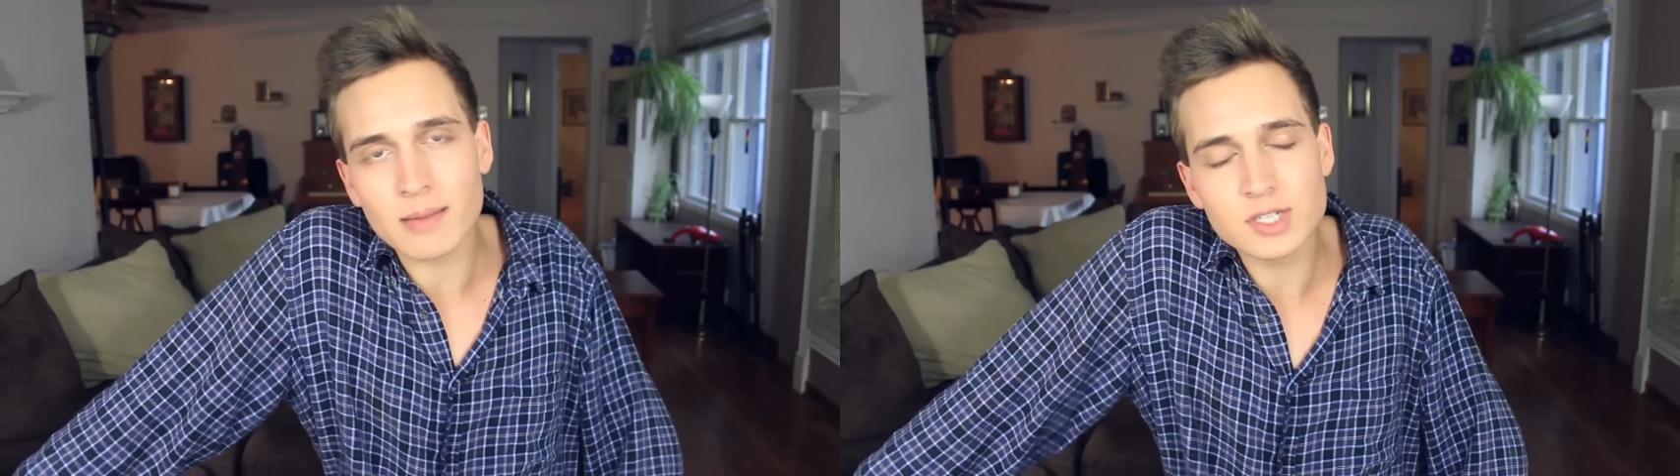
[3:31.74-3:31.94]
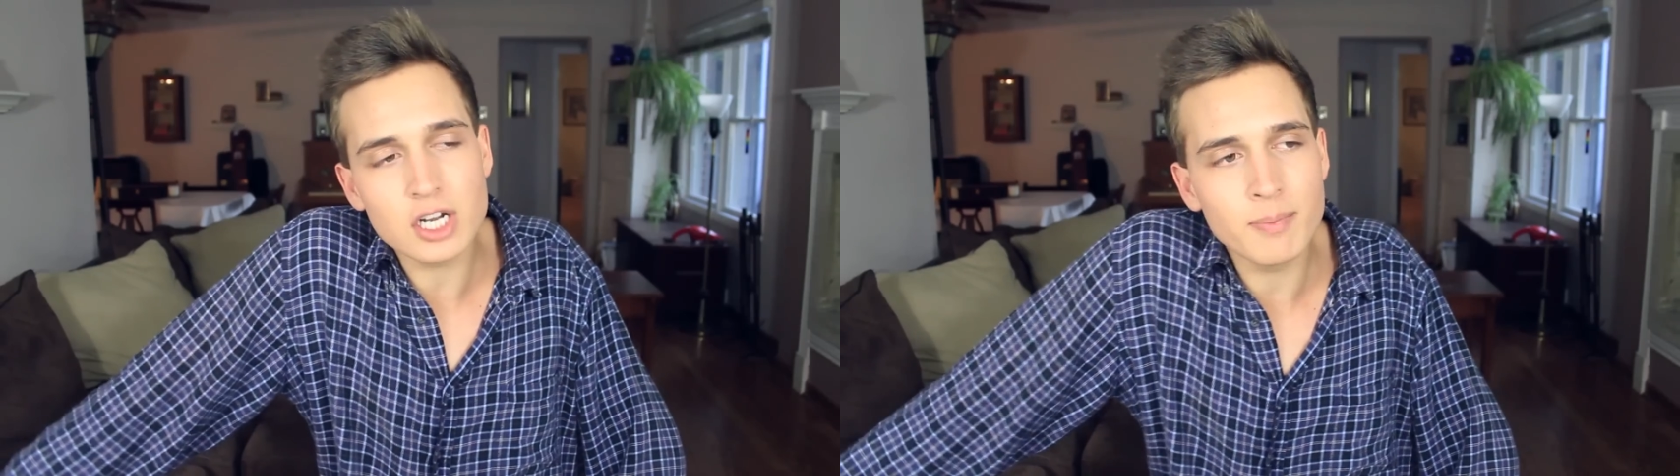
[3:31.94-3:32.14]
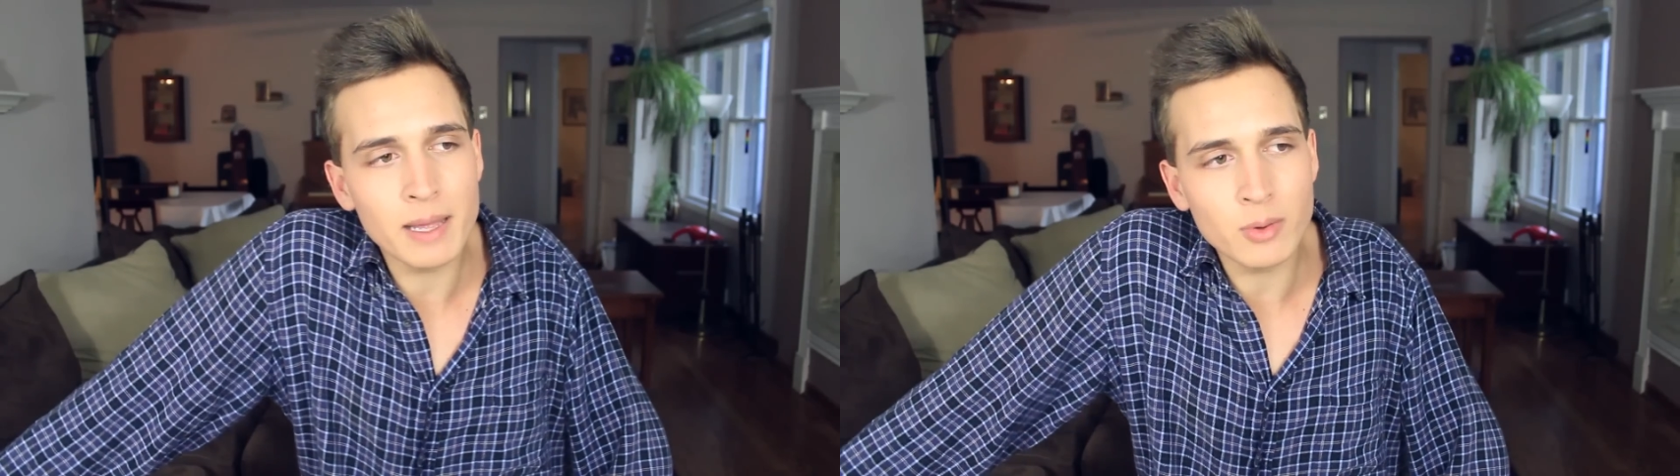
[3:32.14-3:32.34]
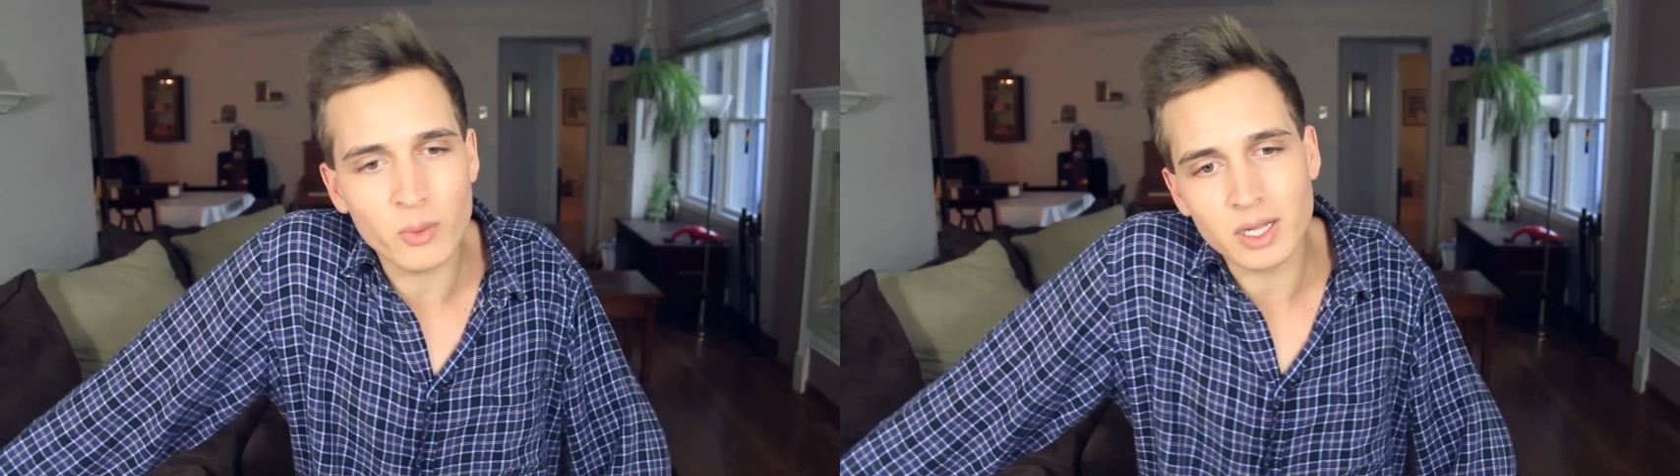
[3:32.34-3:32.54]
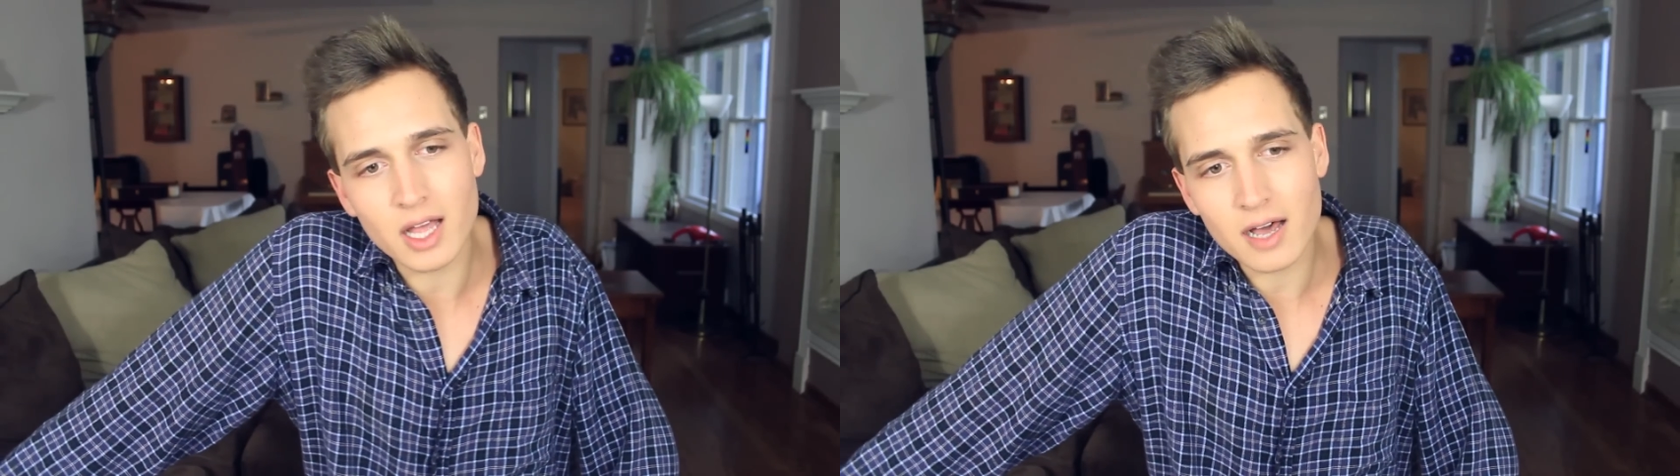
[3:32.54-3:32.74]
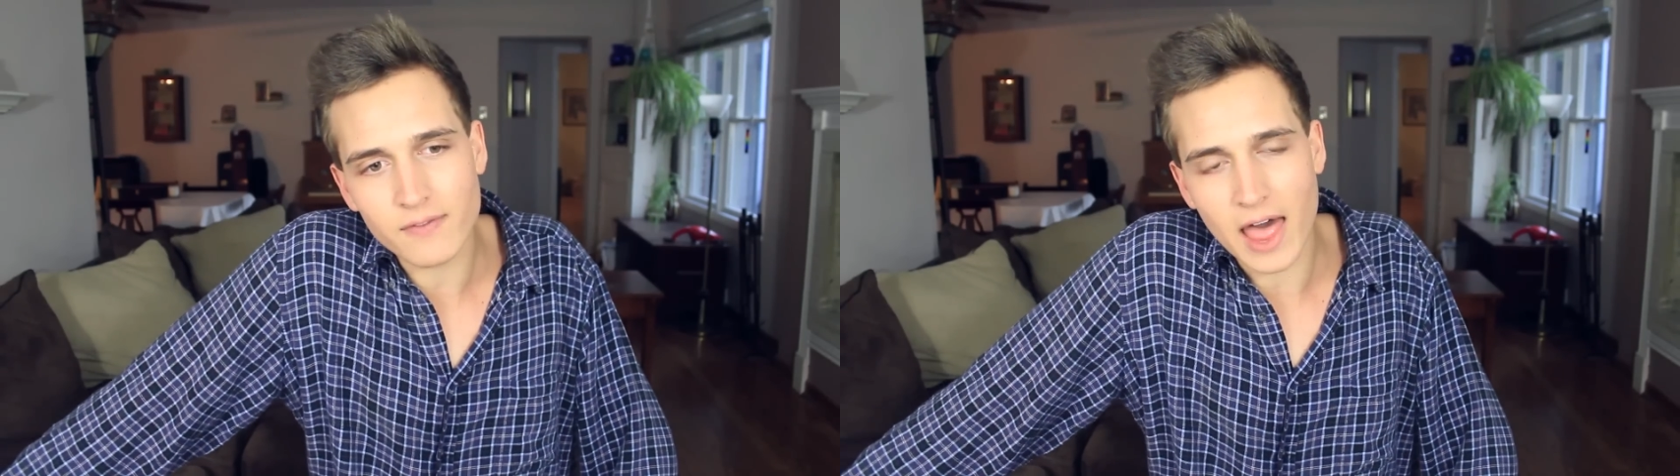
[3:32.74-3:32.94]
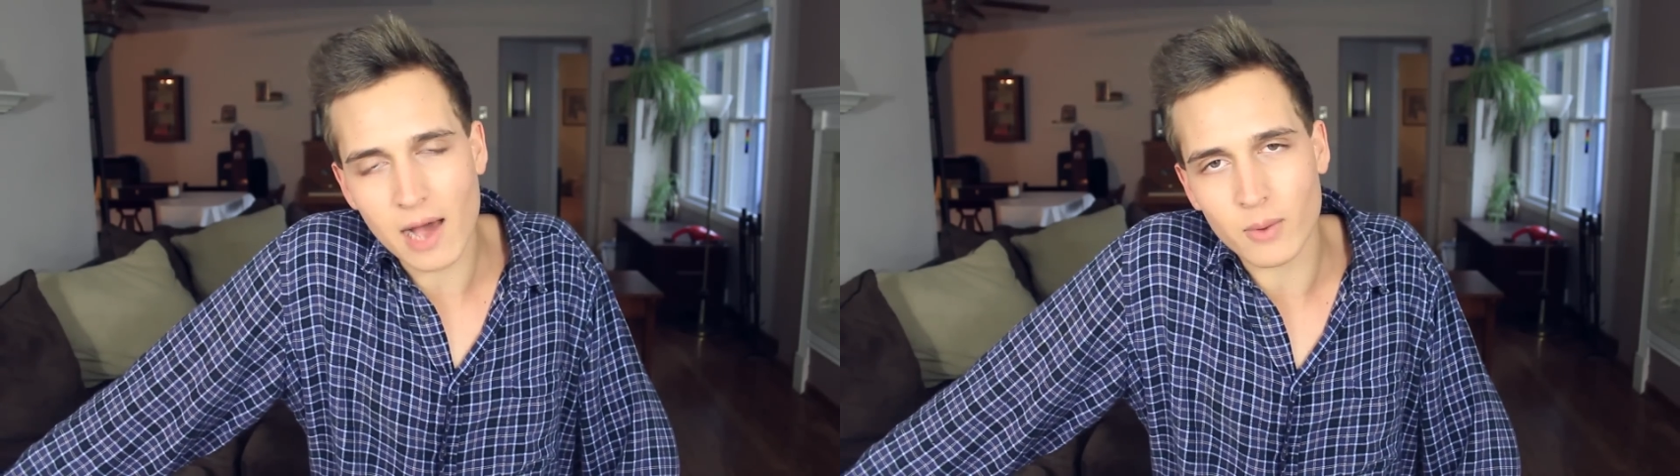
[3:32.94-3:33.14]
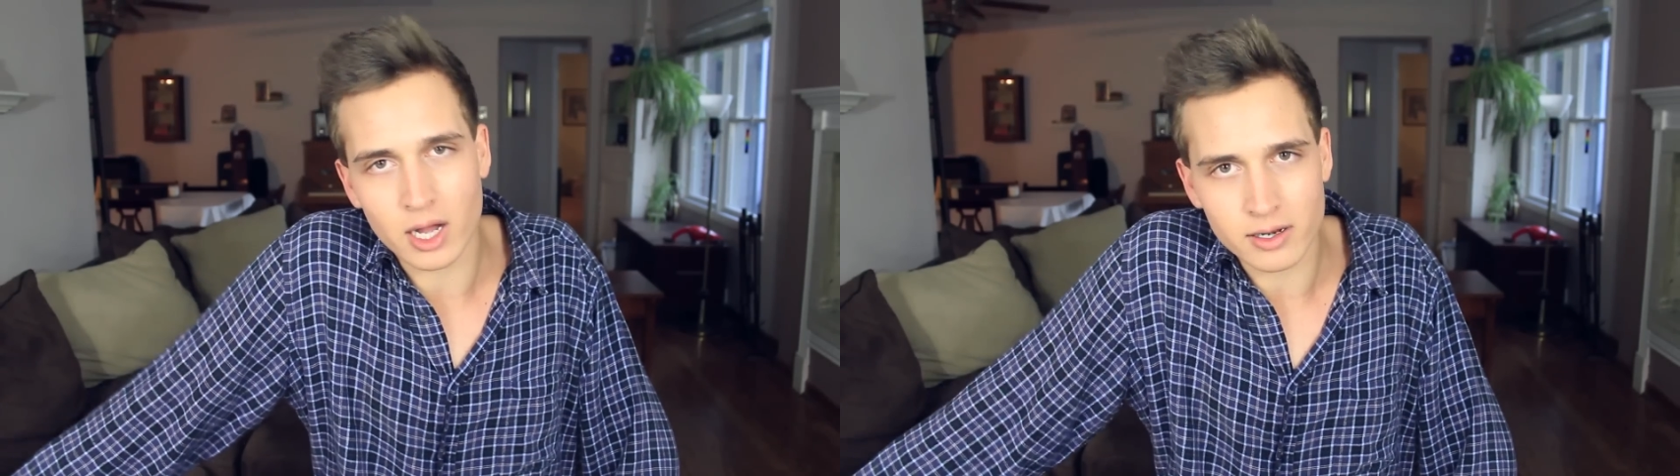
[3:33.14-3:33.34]
I'm sure people will love
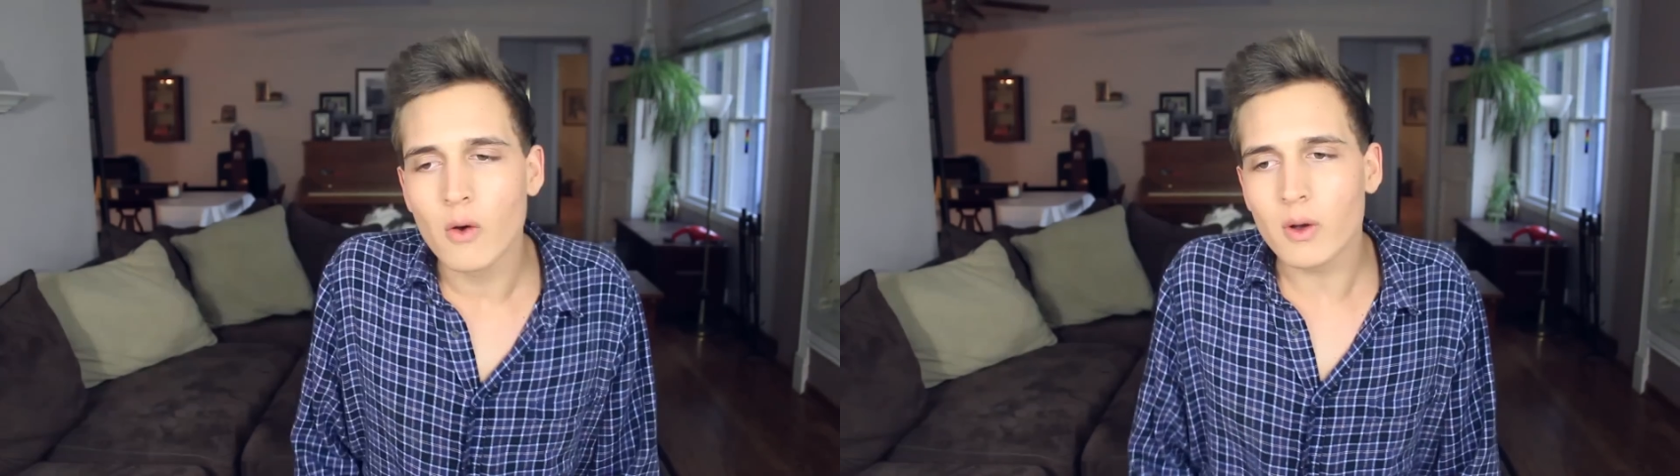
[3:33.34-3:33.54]
that one.